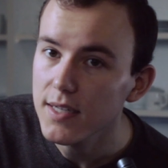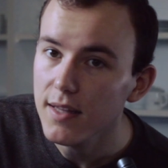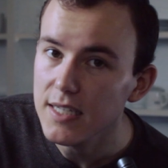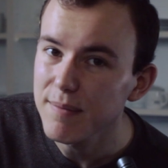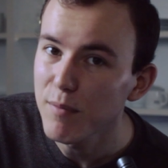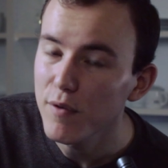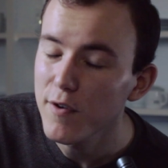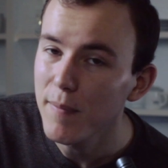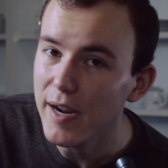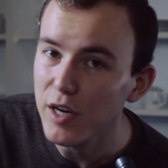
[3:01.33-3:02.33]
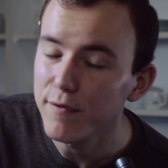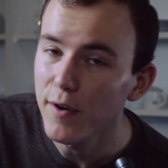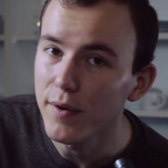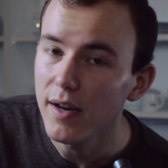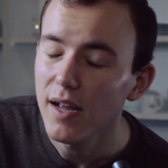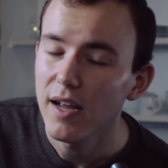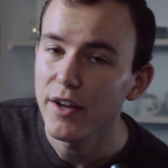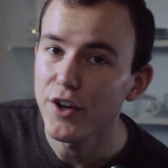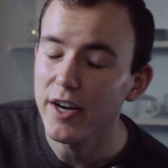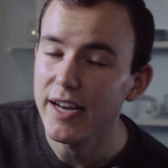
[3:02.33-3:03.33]
to this Movo microphone,
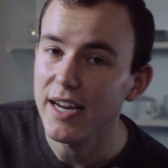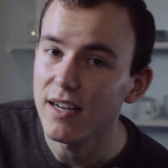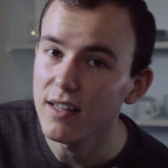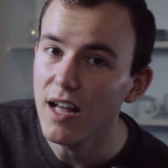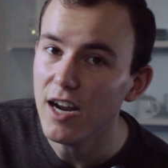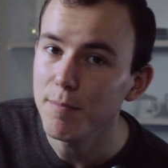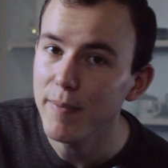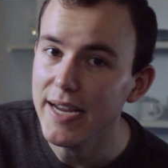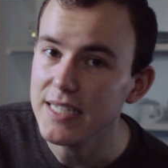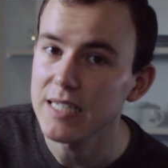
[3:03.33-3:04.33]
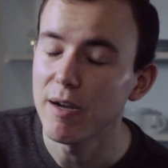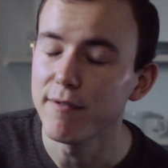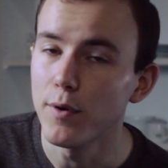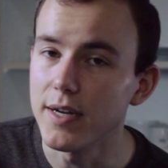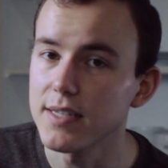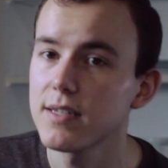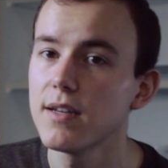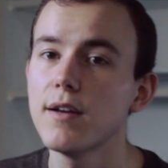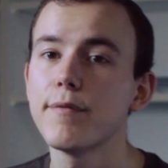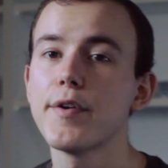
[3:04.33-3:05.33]
you're gonna get a lot of bass in my voice,
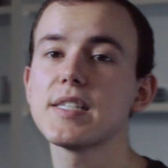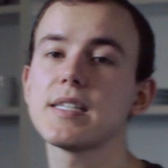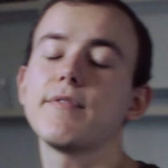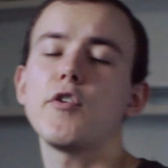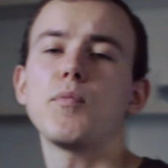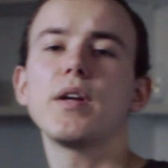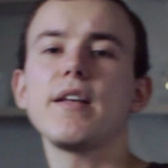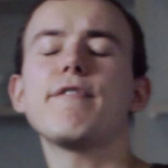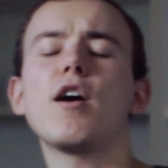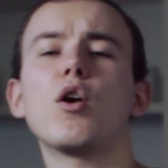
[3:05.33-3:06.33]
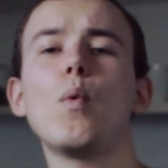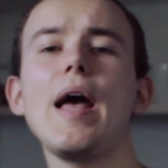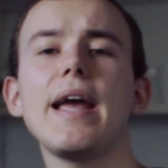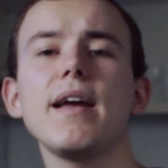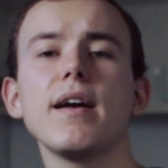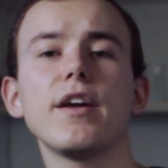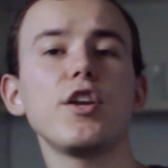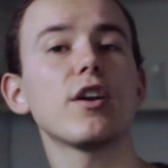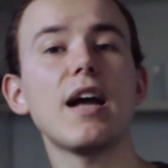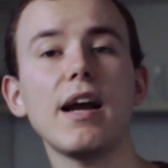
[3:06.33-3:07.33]
versus if I'm really far away,
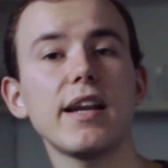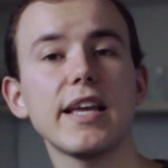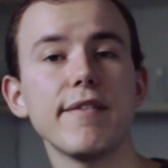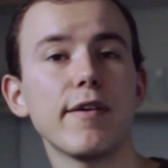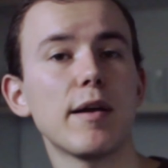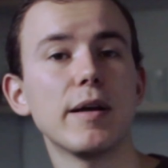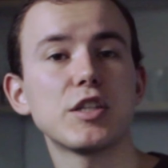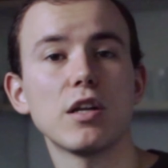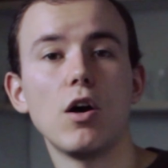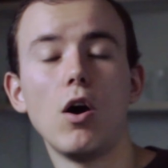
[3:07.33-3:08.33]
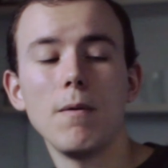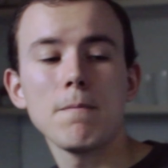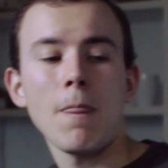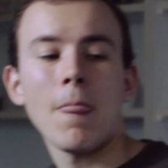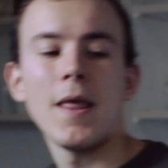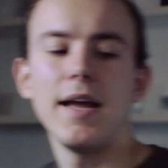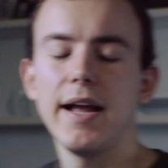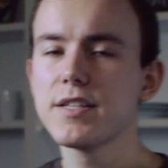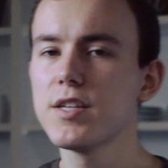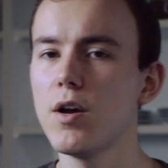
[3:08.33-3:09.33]
you're not gonna get very much at all.
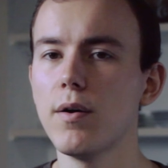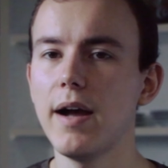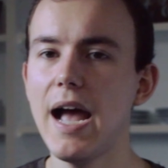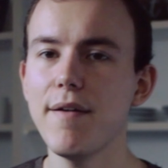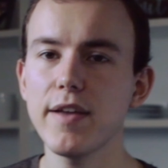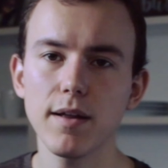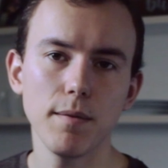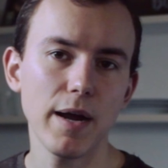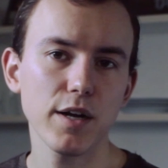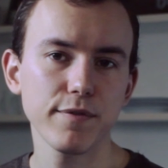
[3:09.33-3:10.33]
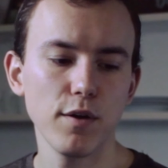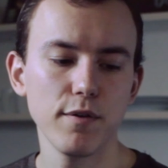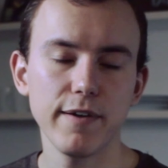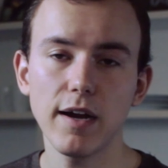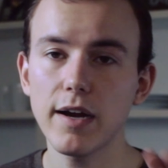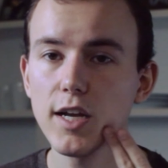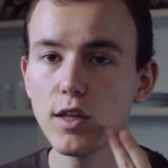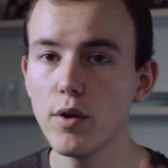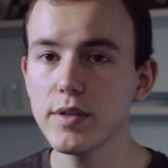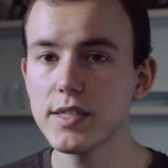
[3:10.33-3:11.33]
And so having a microphone very
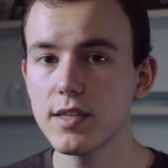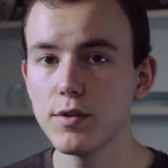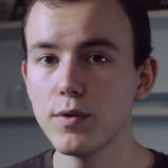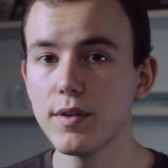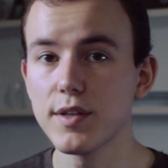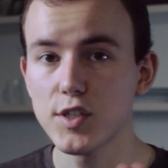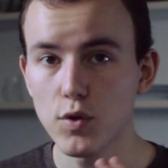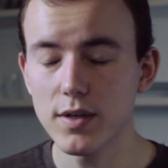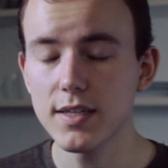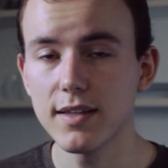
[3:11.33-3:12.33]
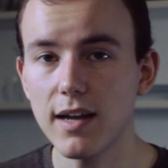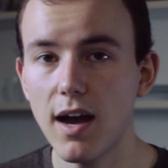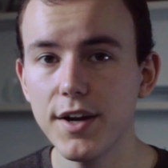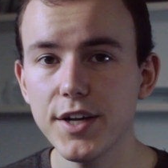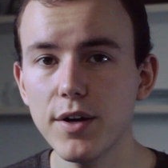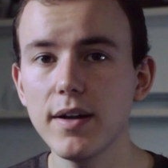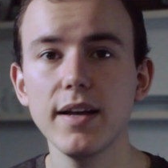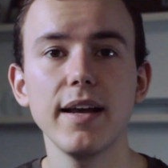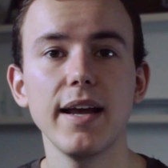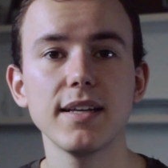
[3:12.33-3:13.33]
close to the source of the audio
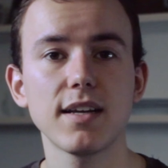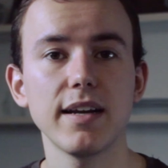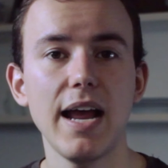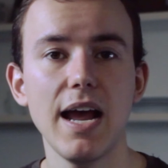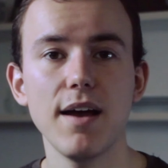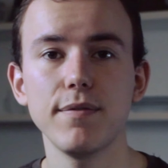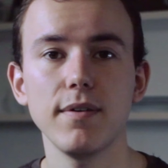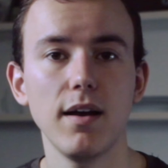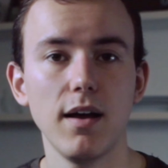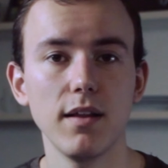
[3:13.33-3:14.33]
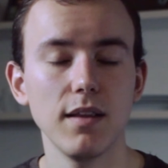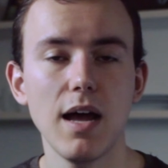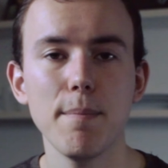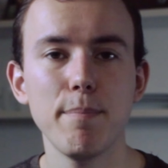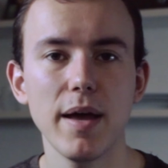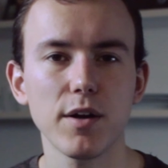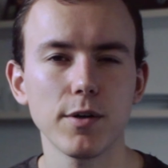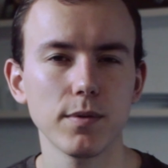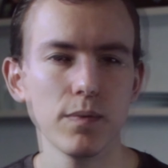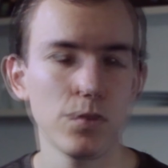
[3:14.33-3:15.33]
is gonna have a lot
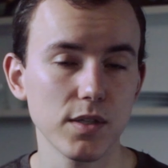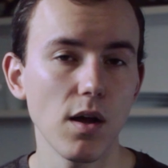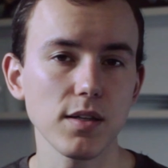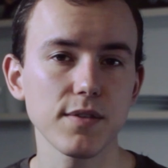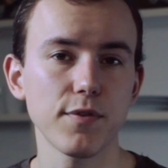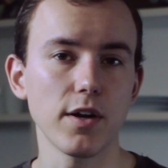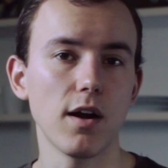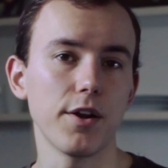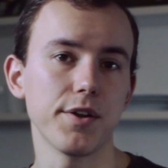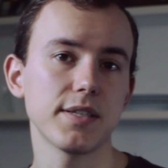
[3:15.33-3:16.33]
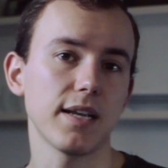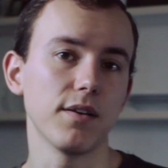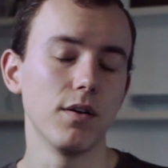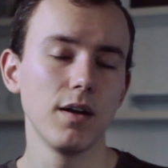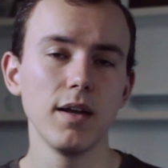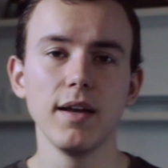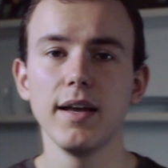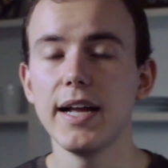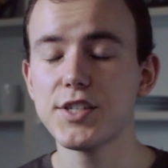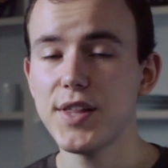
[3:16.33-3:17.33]
better results for your audio signal.
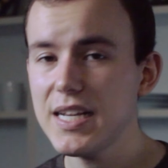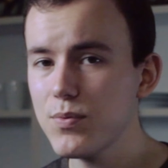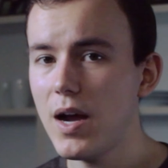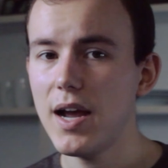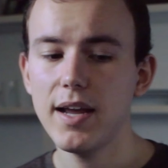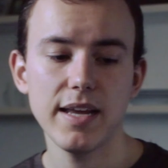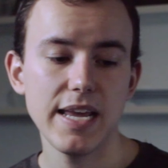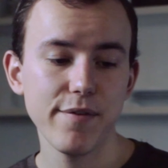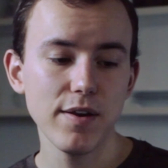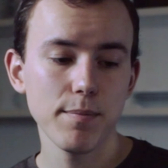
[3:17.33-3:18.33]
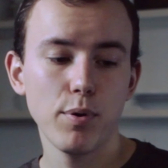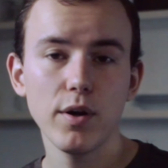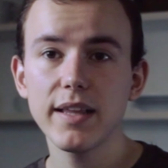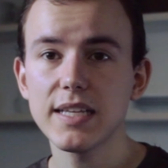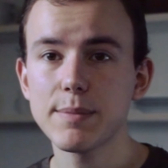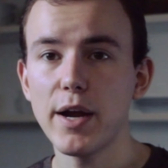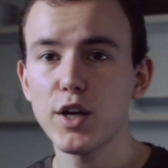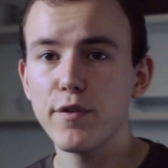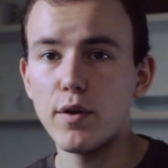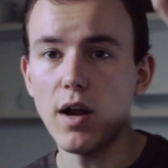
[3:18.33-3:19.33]
And so that's why even putting this
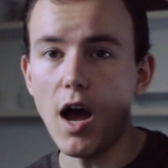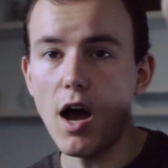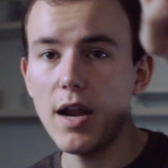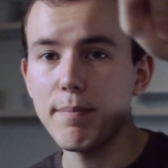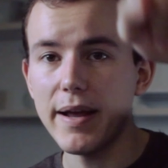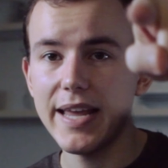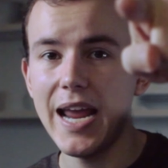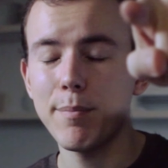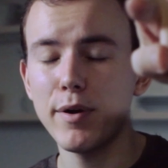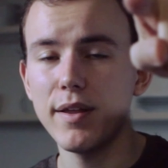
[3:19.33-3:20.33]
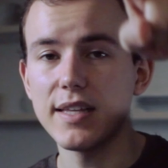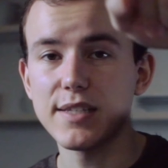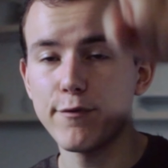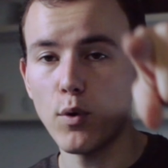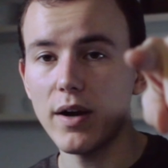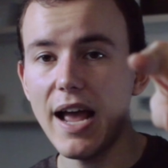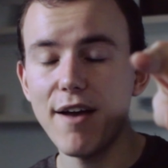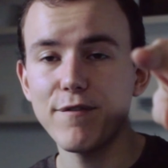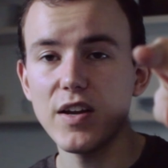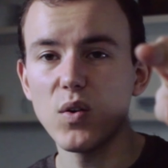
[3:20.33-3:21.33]
microphone on my camera that's
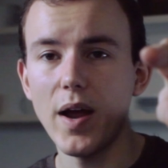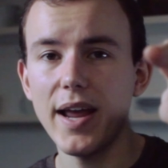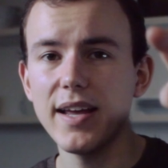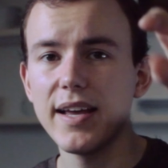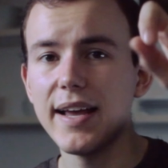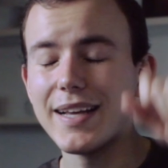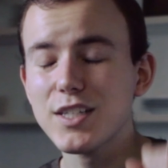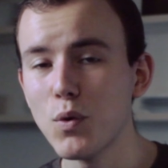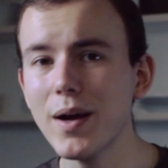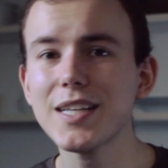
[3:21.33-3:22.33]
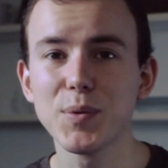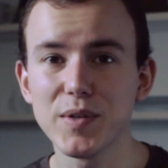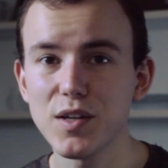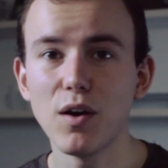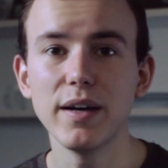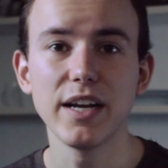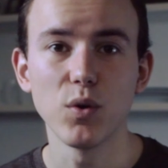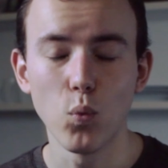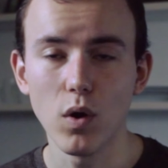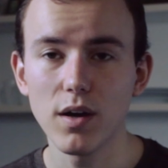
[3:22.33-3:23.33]
4.5 feet away is going to result in a
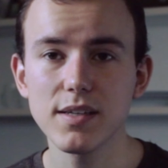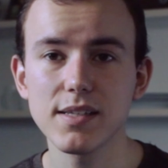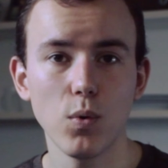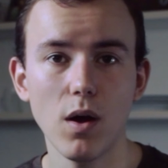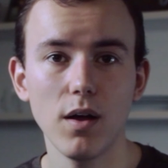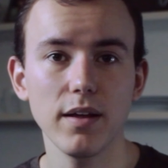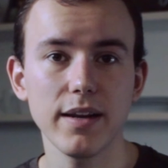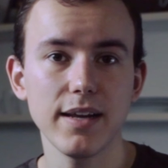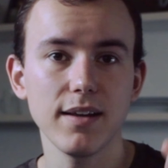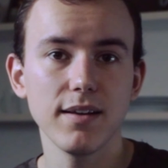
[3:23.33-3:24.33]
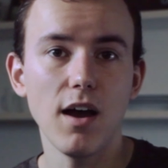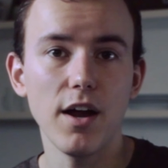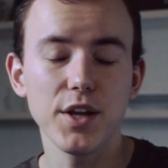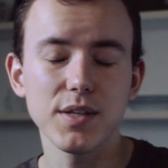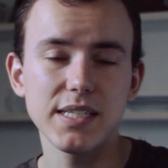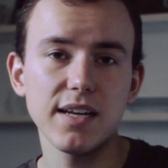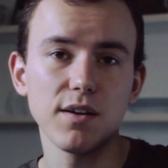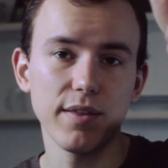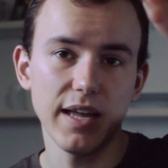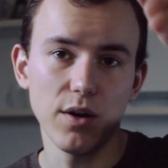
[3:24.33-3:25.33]
worse quality audio
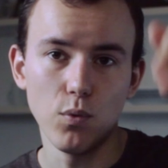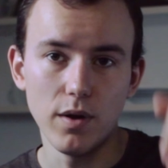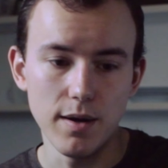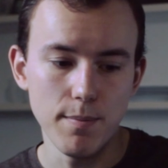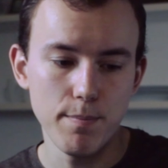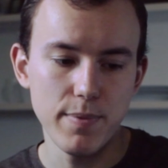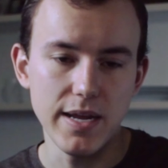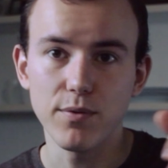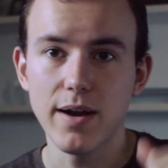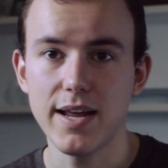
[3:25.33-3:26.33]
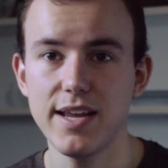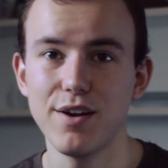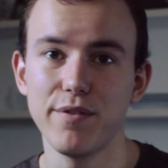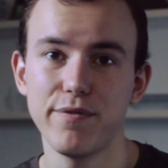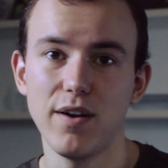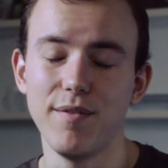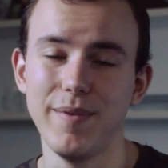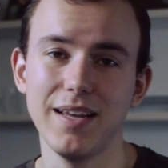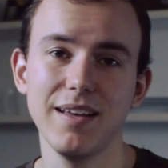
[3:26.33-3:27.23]
signal than it would being right here in front of me.